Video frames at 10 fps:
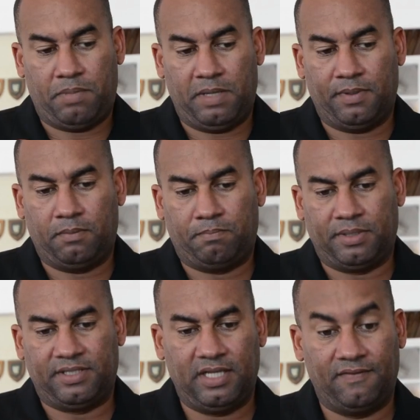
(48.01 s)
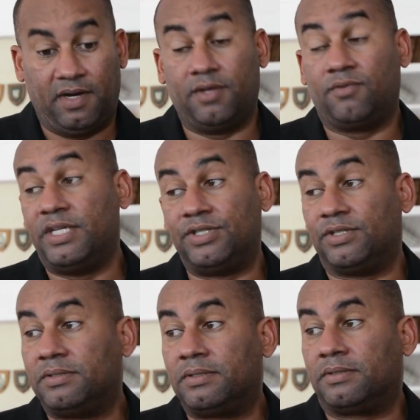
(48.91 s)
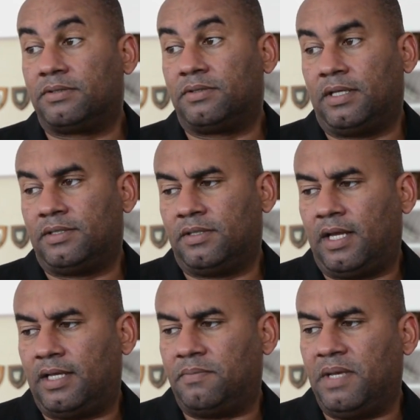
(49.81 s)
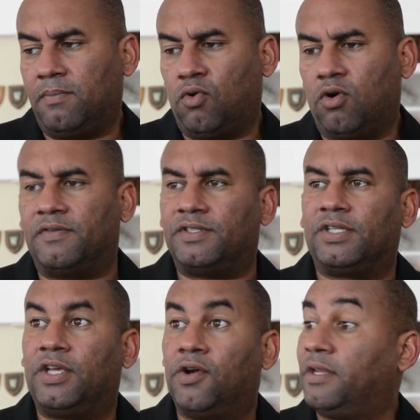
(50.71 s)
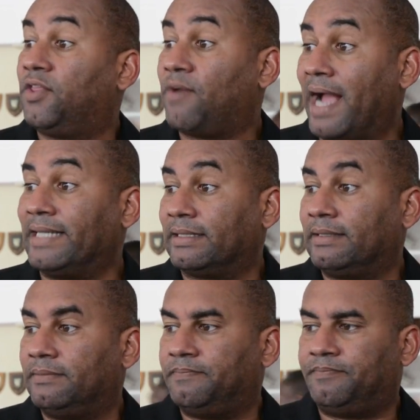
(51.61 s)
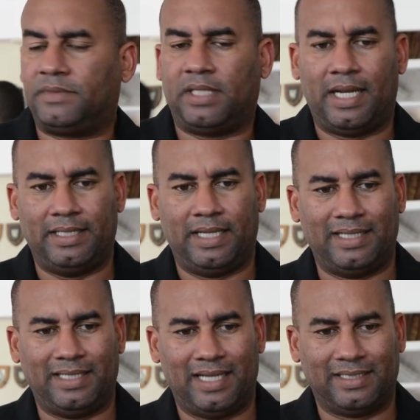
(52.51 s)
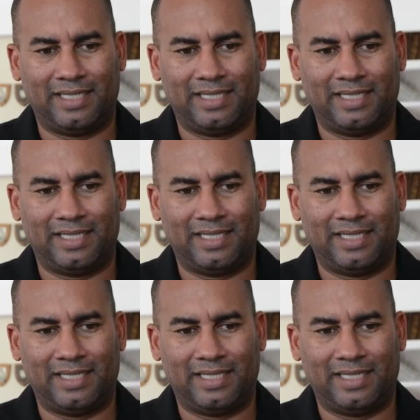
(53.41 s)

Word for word: people perceive other regions as, as, as being more of a security threat and, and,